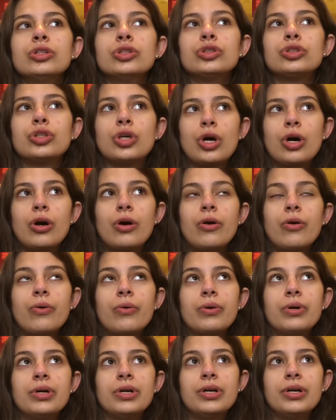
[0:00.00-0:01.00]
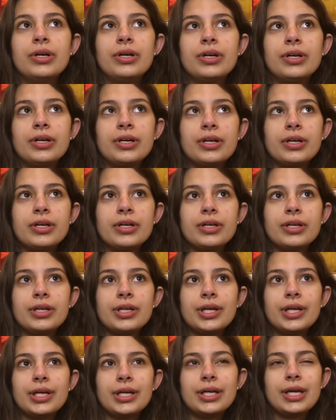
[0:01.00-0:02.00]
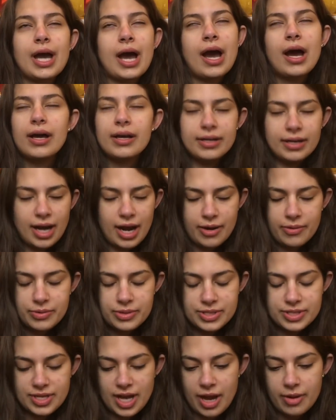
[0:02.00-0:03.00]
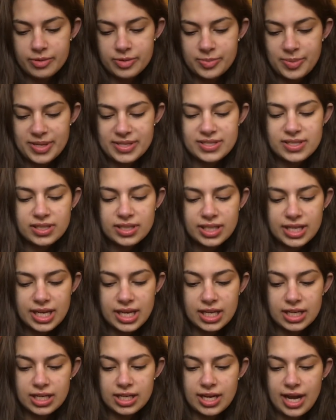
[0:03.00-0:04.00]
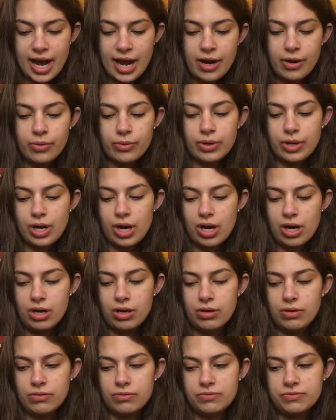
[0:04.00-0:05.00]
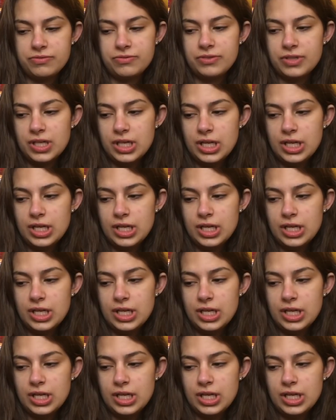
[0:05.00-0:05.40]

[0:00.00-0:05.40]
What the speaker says: So yeah, and I was basically in and out of